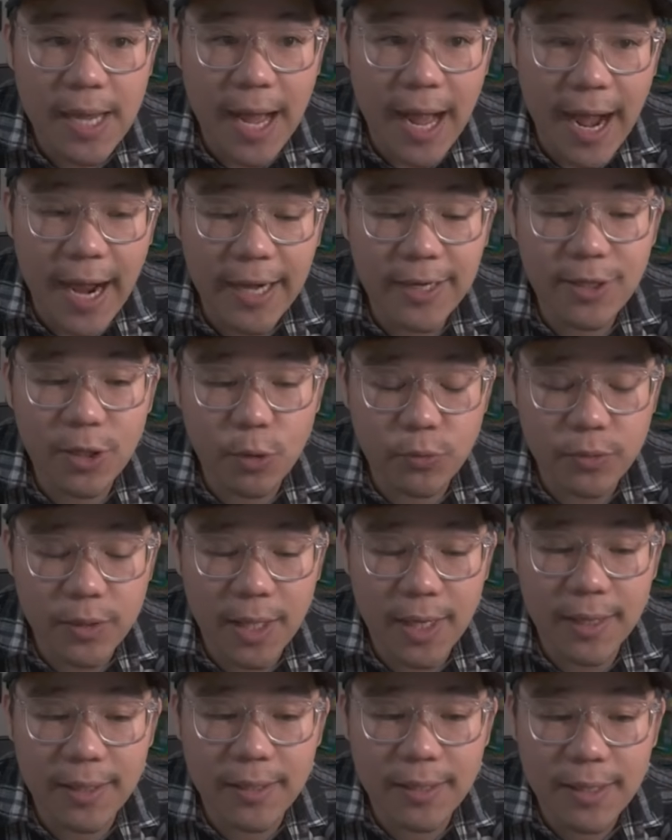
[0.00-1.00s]
I don't
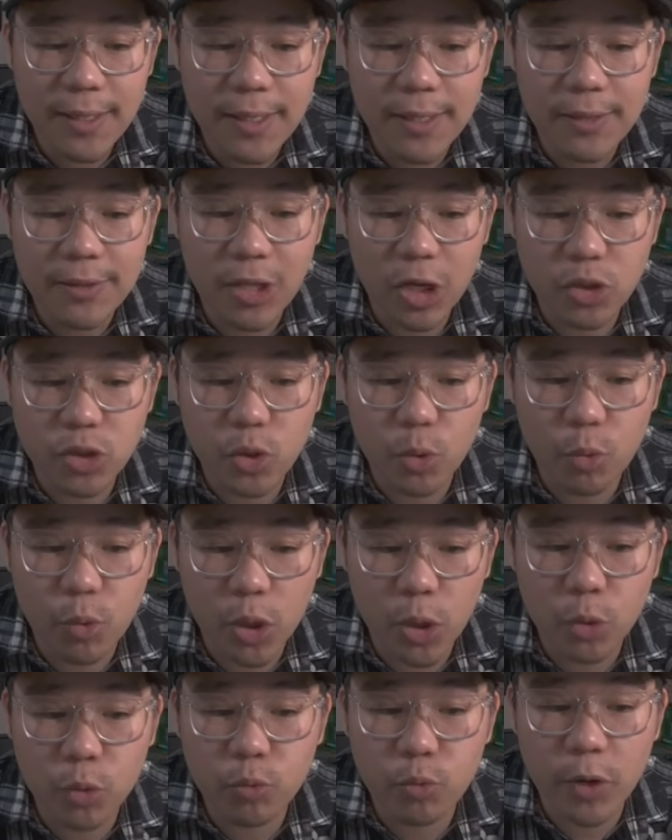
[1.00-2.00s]
think there's a
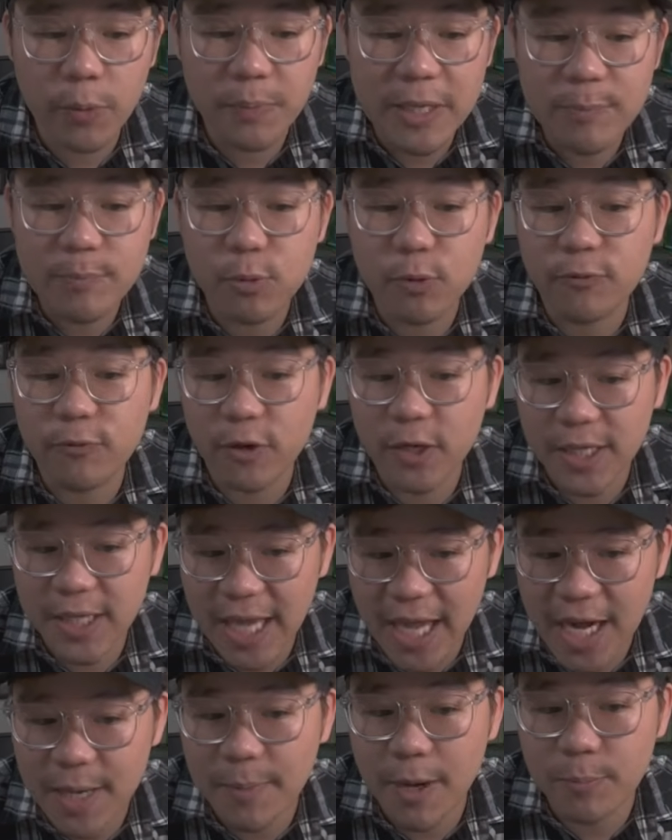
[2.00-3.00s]
world where people
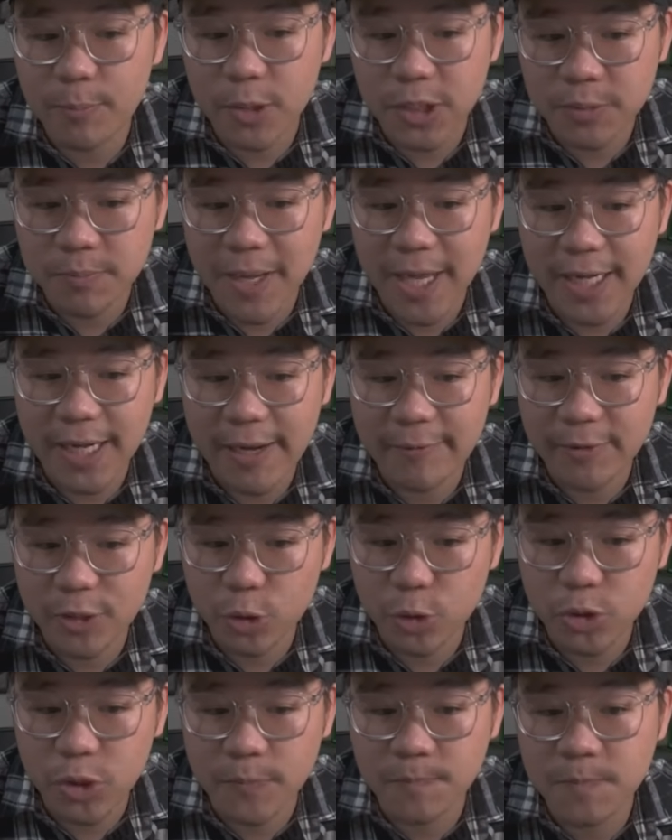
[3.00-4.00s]
forget about Prismatic
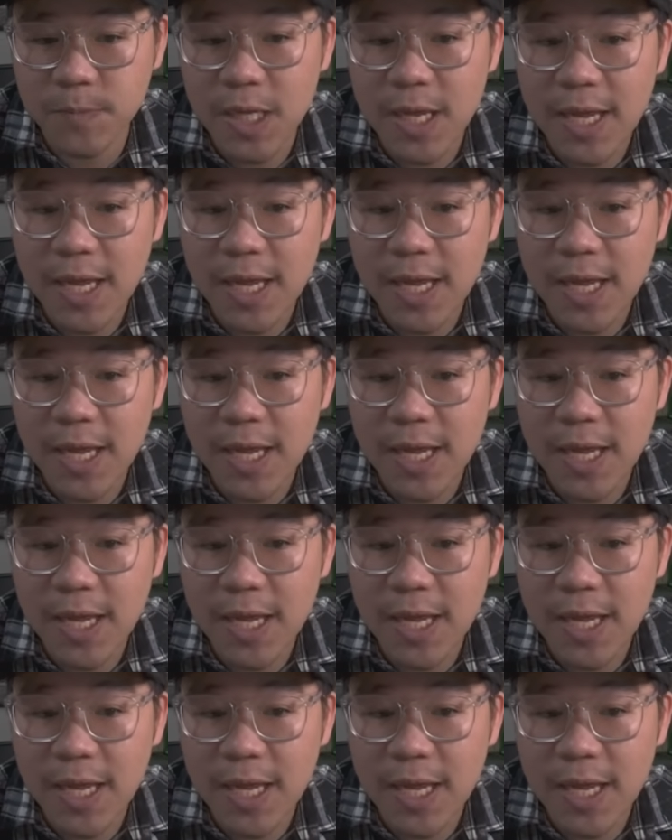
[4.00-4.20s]
Evolution.